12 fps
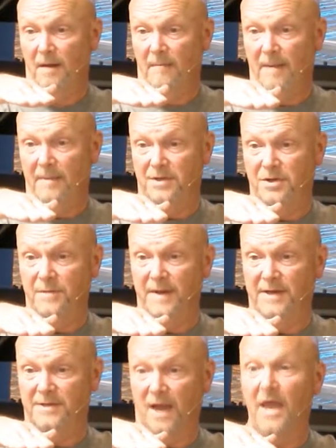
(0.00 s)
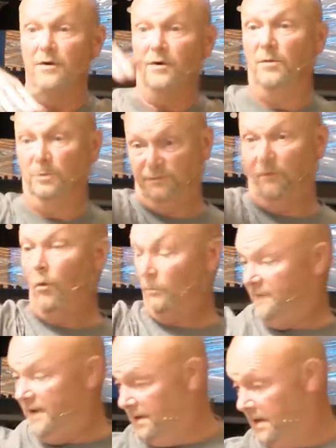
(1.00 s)
maybe two minutes later, it was four
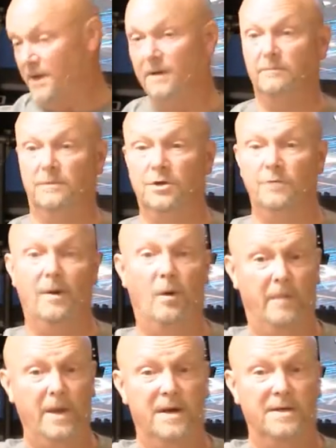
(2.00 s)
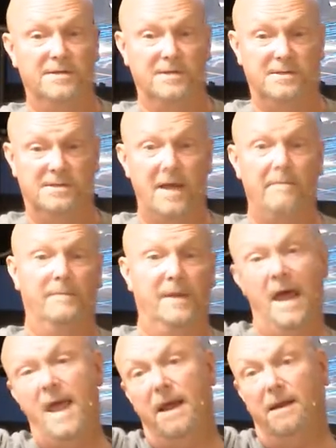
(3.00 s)
feet deep, and two more minutes it's seven
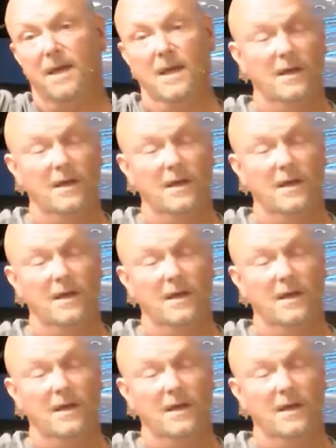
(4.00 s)
and eight.